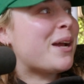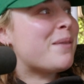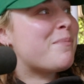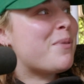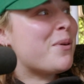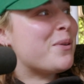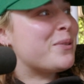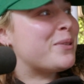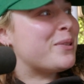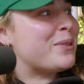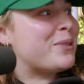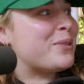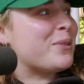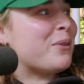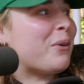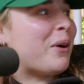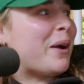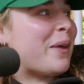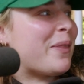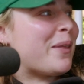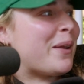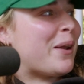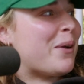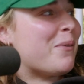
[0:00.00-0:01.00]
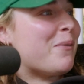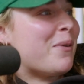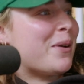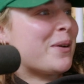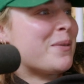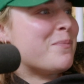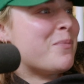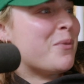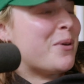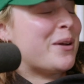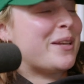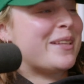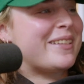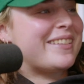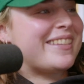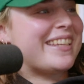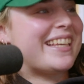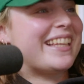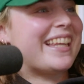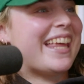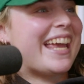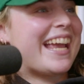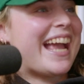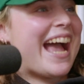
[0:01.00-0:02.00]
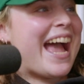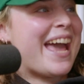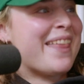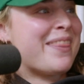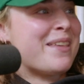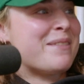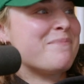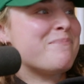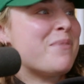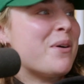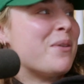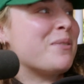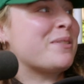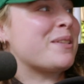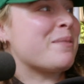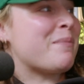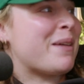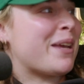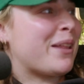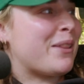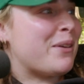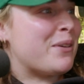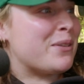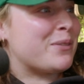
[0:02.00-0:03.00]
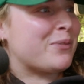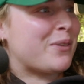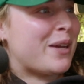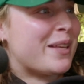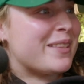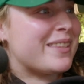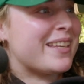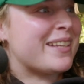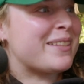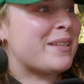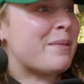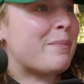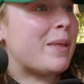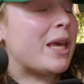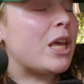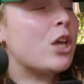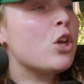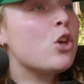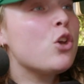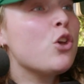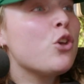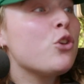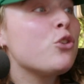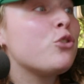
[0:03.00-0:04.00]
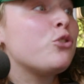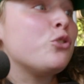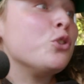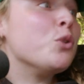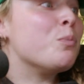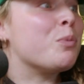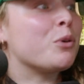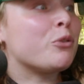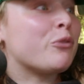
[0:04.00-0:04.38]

post a story that I want a boy to see like I then post to my close friends like something super